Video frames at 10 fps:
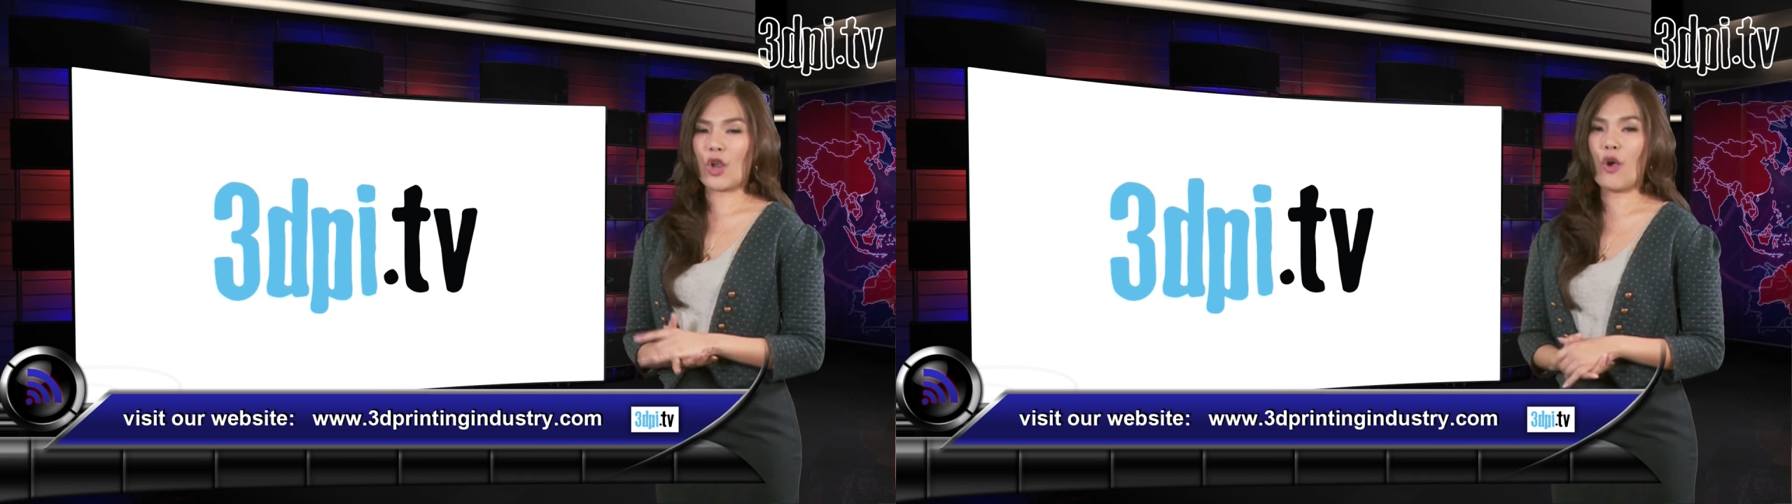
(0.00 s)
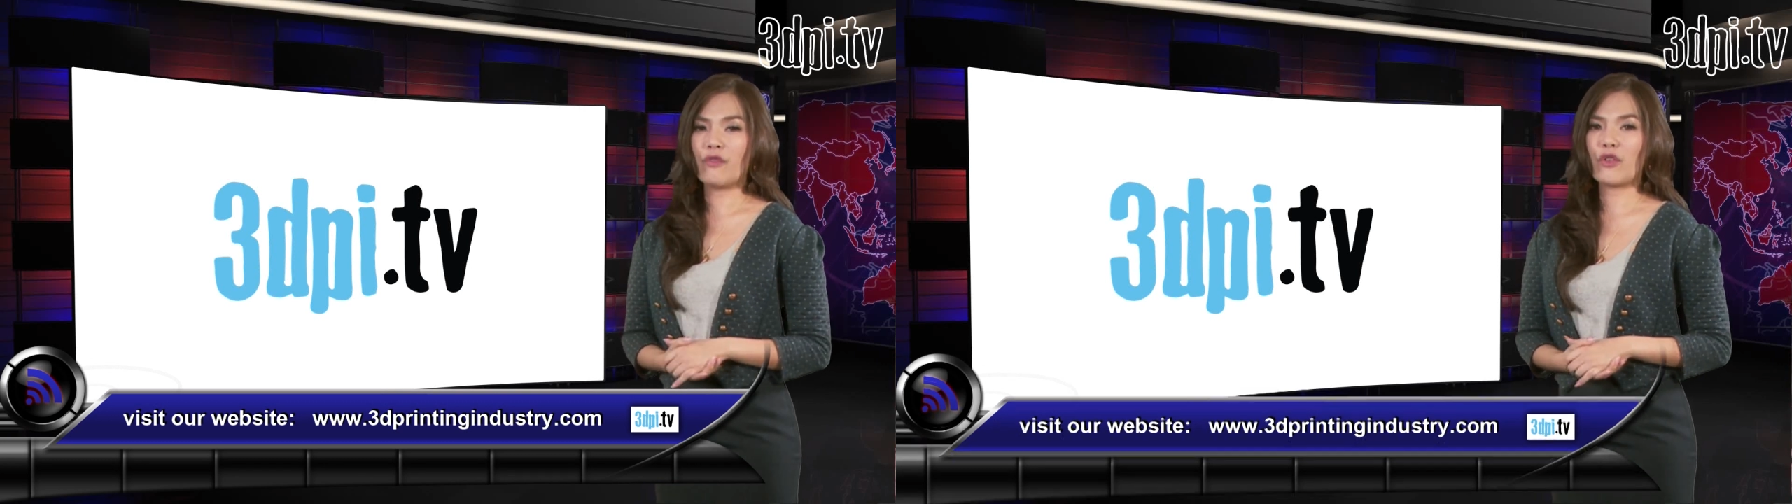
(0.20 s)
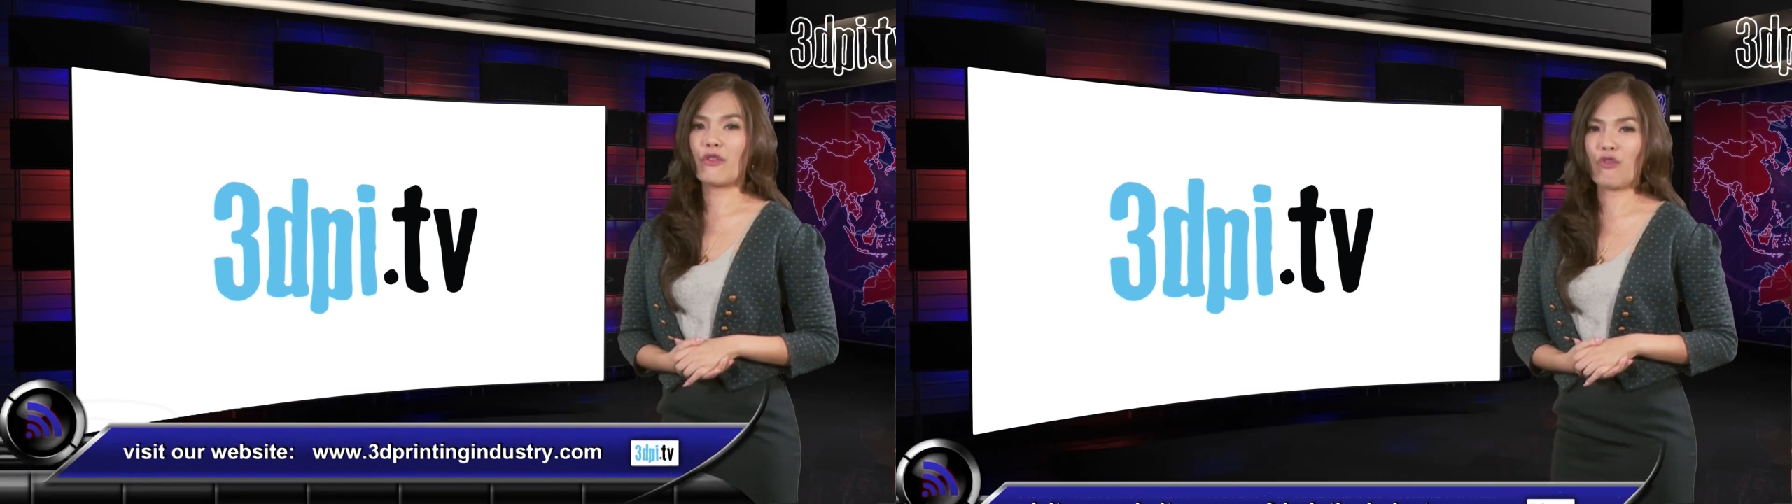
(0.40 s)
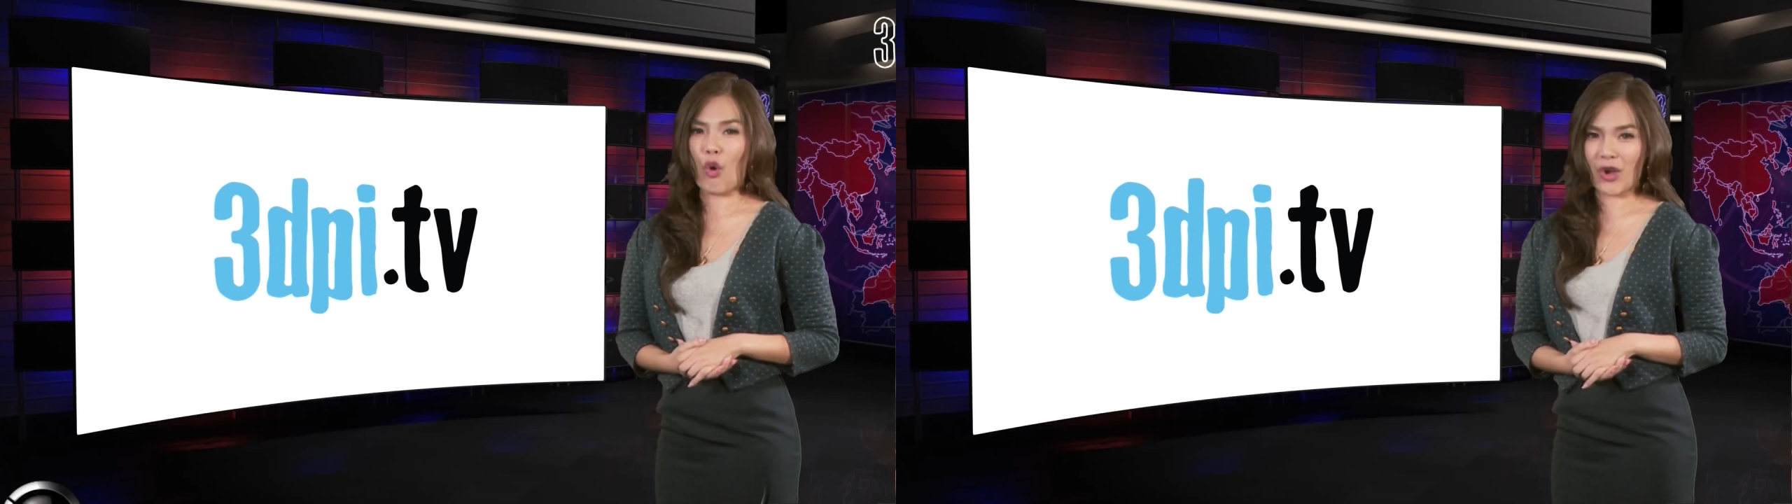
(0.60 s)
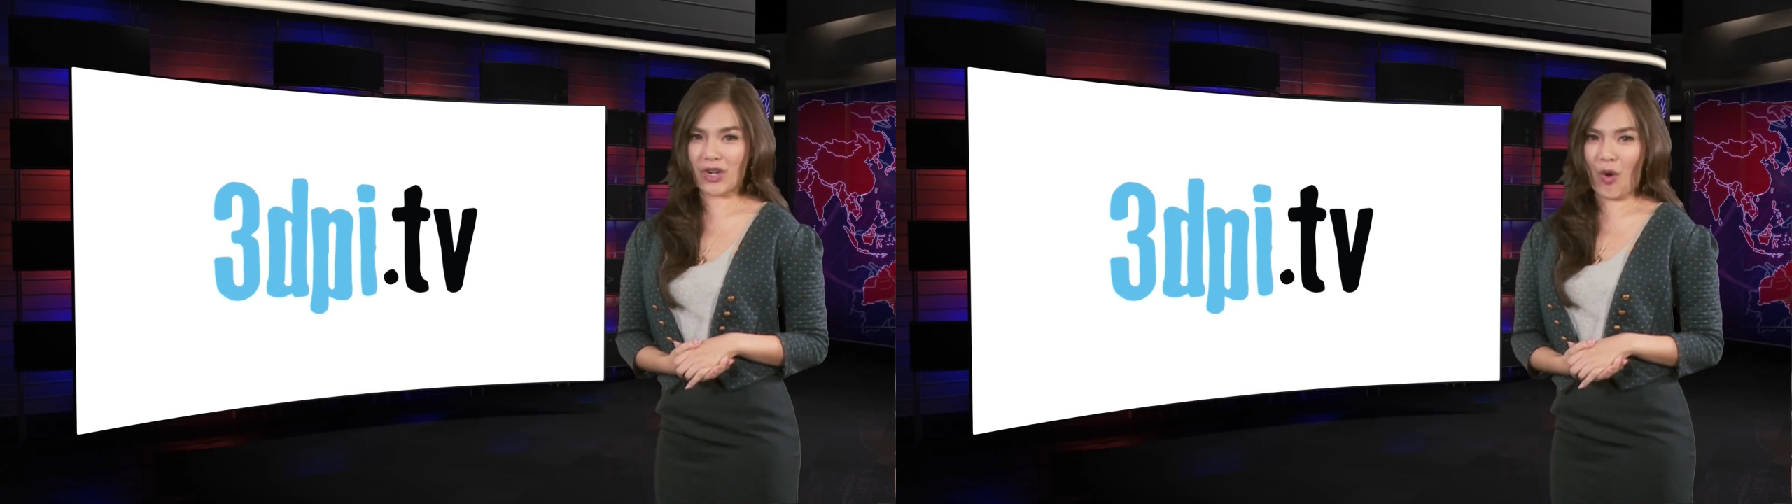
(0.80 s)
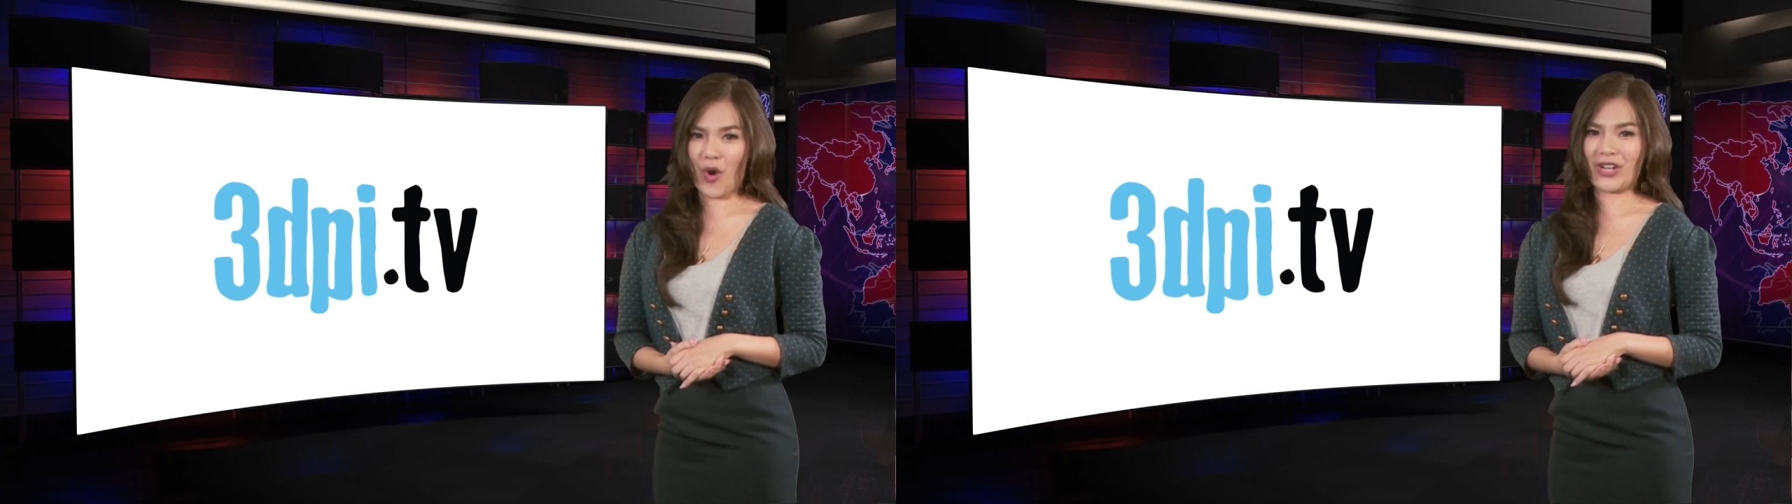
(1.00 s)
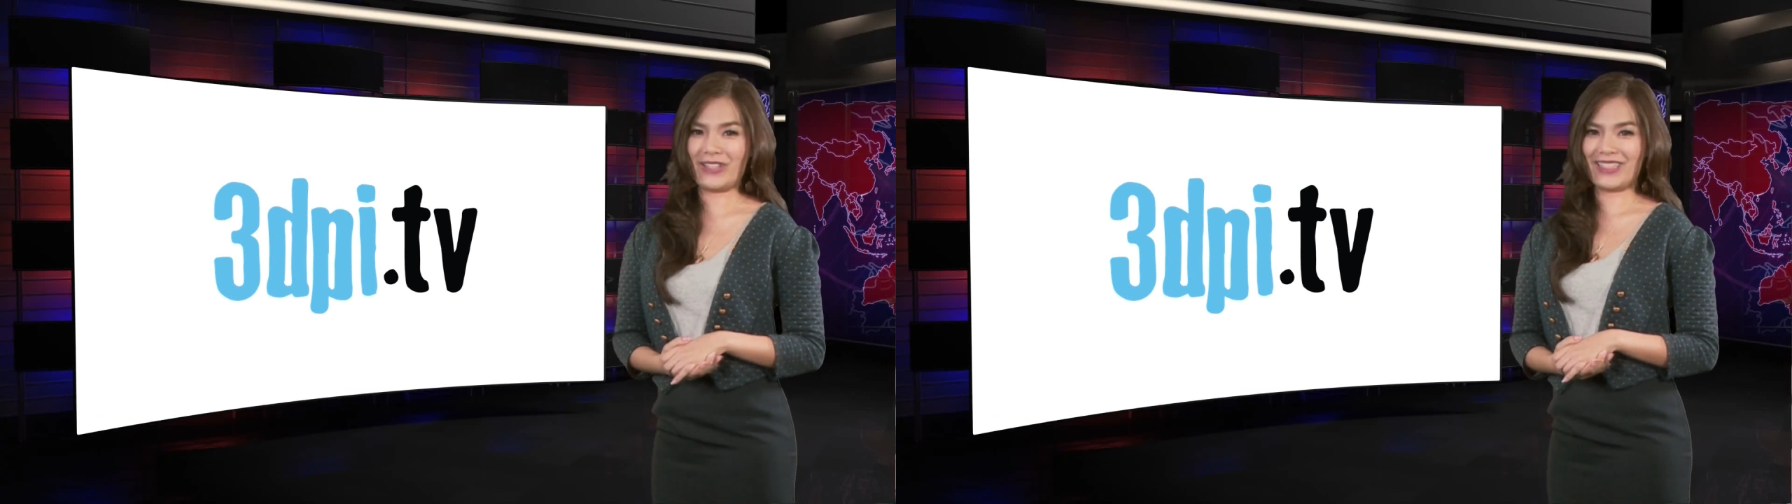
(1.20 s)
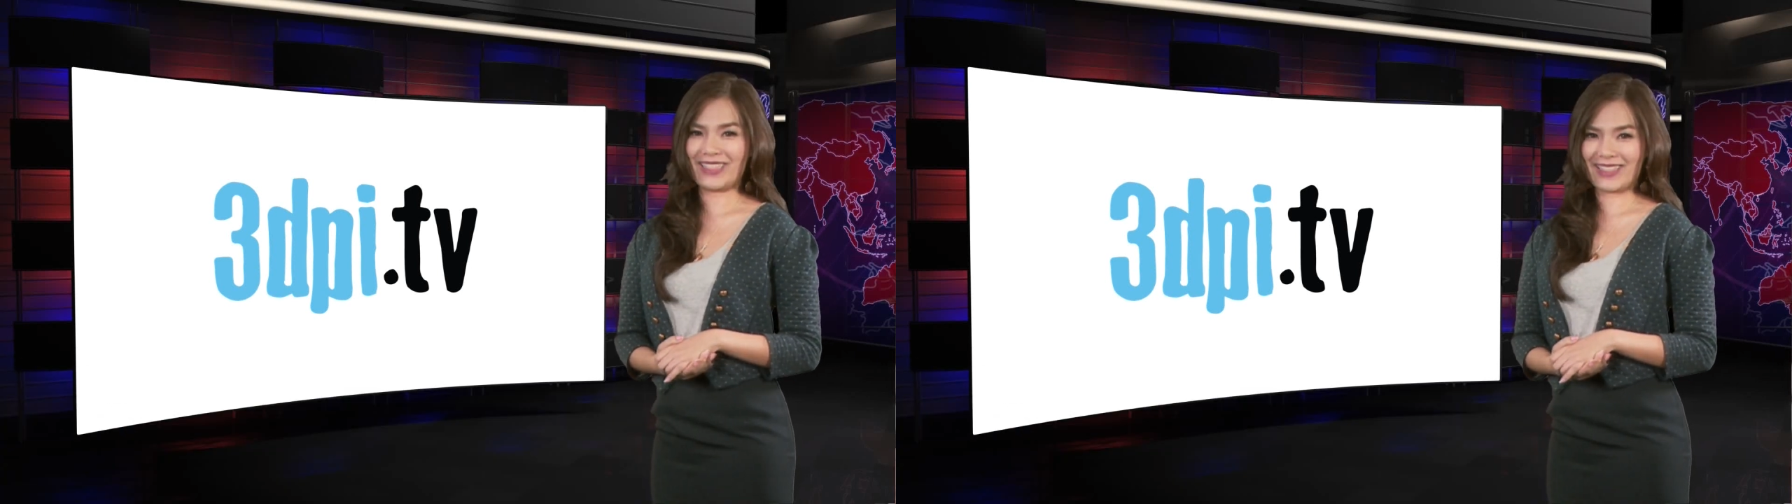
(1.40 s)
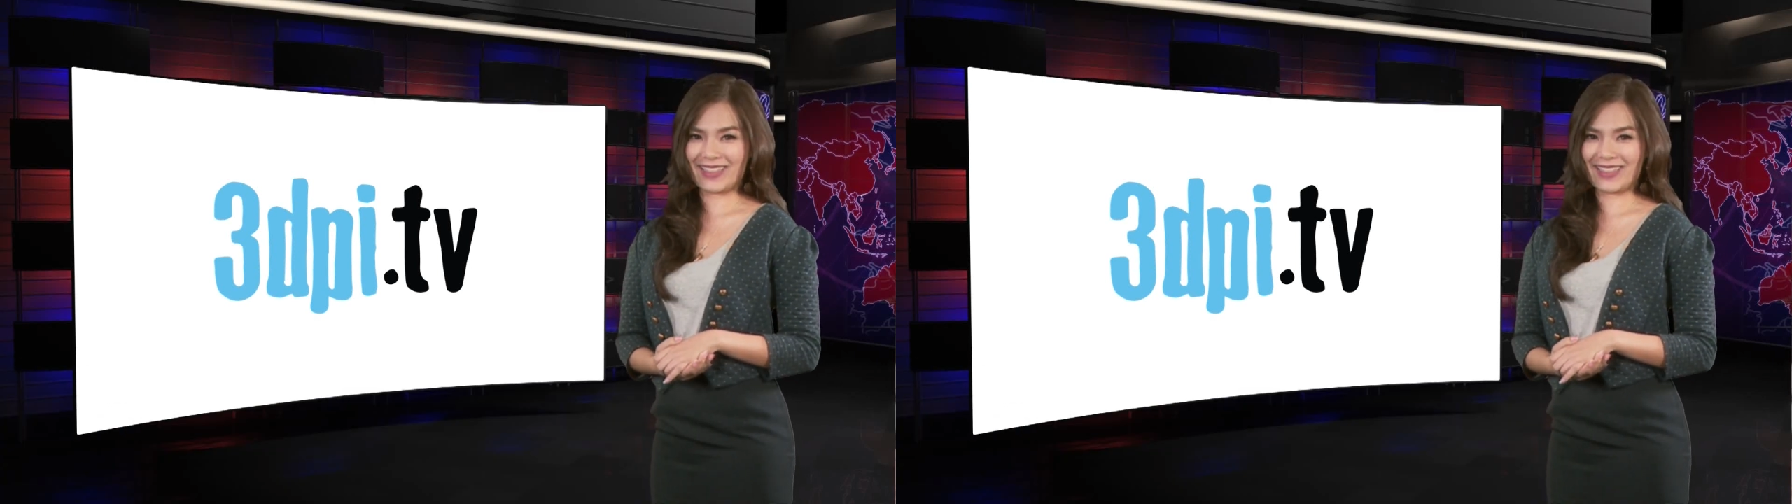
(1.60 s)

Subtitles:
over foreign oil.